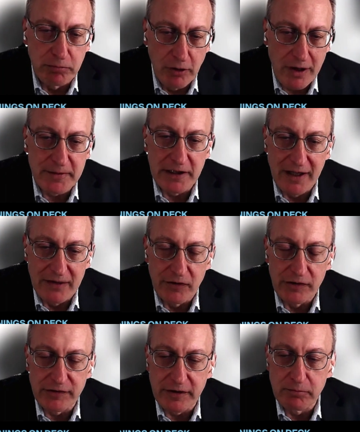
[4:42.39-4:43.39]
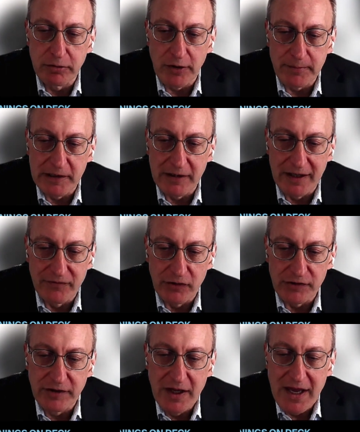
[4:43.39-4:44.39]
employment levels, and employment
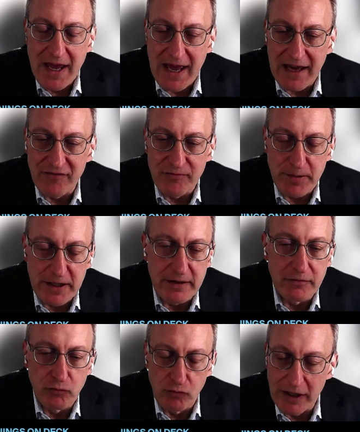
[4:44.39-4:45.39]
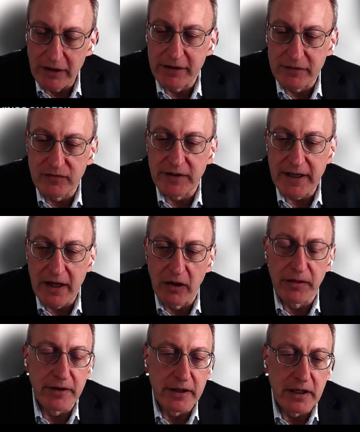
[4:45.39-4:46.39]
levels have been
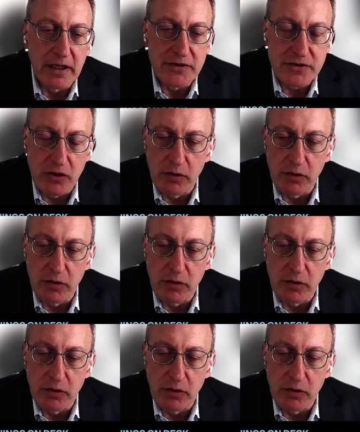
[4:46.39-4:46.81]
relatively healthy.